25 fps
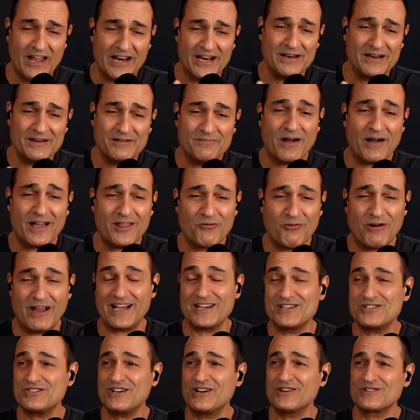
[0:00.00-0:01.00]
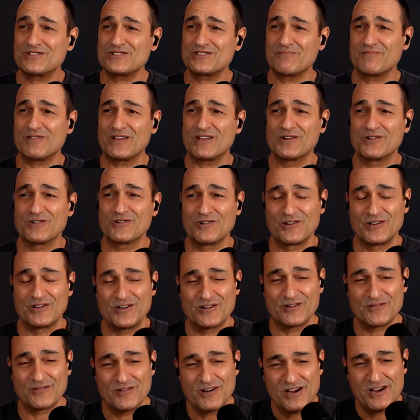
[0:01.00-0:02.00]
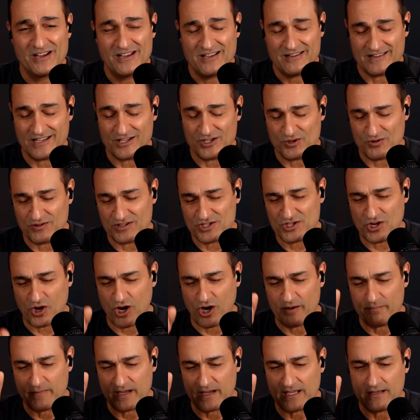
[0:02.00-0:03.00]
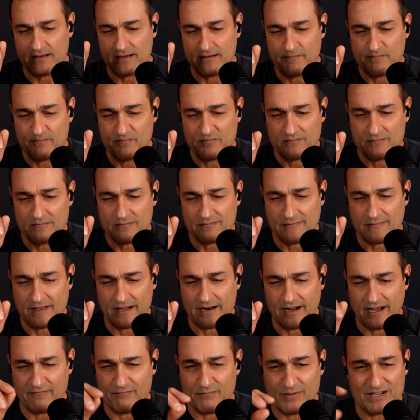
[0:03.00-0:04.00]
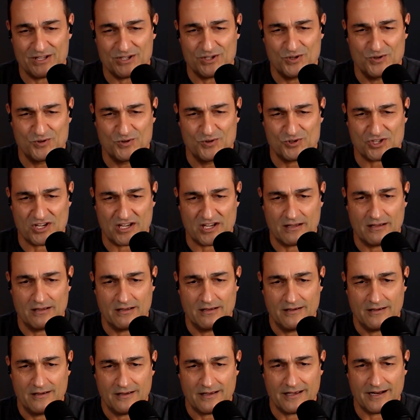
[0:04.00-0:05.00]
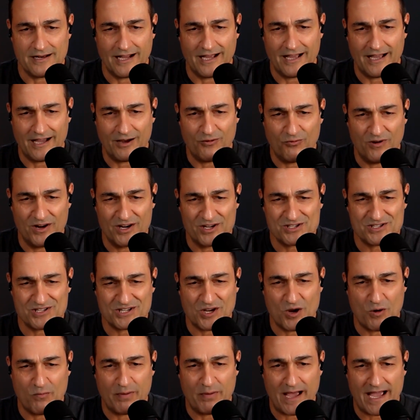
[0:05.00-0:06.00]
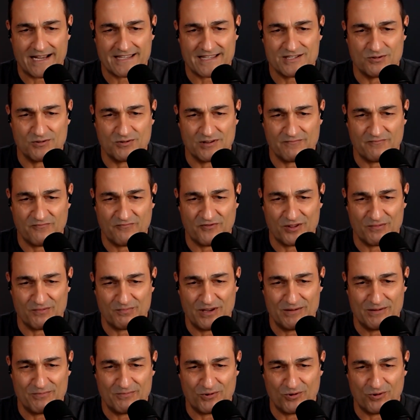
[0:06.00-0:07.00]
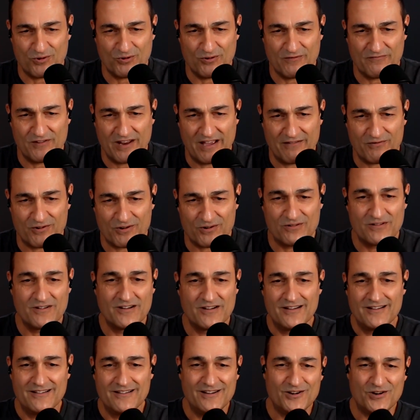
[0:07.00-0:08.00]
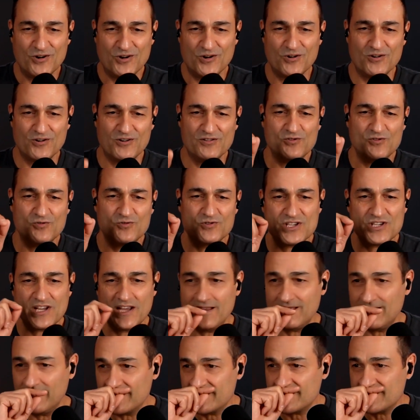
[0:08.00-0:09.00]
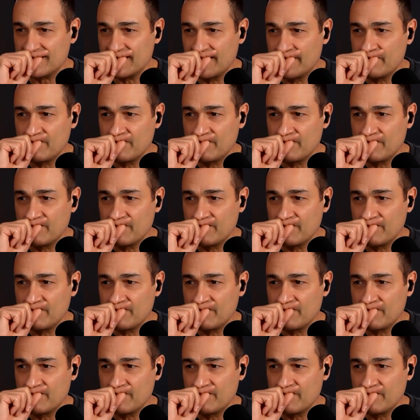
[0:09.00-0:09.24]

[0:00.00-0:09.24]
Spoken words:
And by the way, I shared something earlier that you had taught me that I've been using. And I want us to go back to it for the people who have never heard you say this.